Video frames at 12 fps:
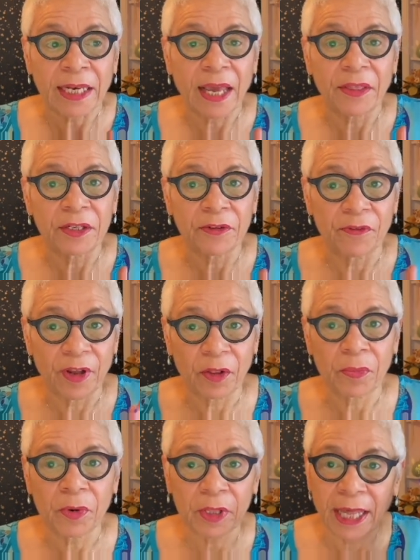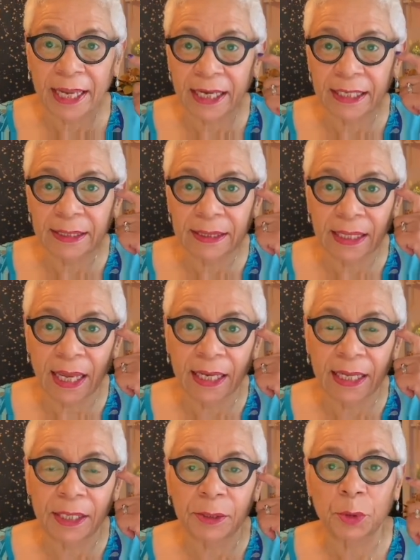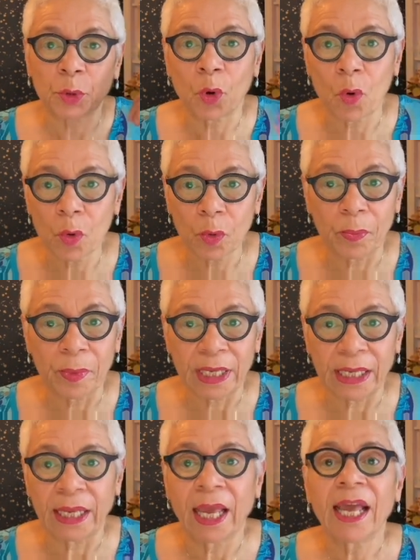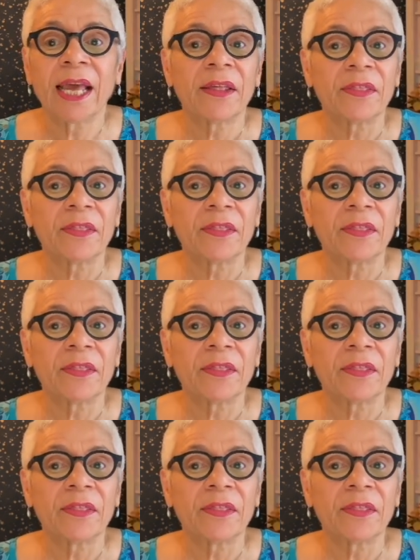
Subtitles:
Now, the developer, like I said, has told me